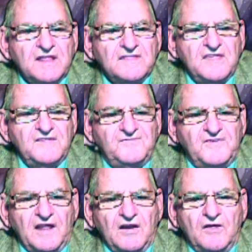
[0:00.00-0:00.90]
They
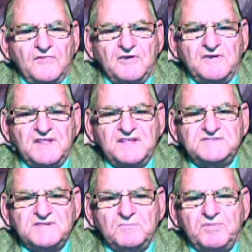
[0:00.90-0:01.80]
fell on their
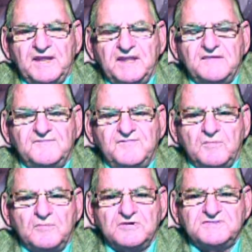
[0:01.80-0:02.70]
knees and pleaded for
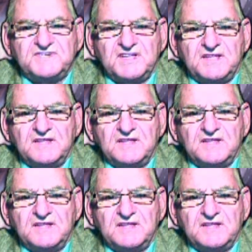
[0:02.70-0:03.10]
mercy,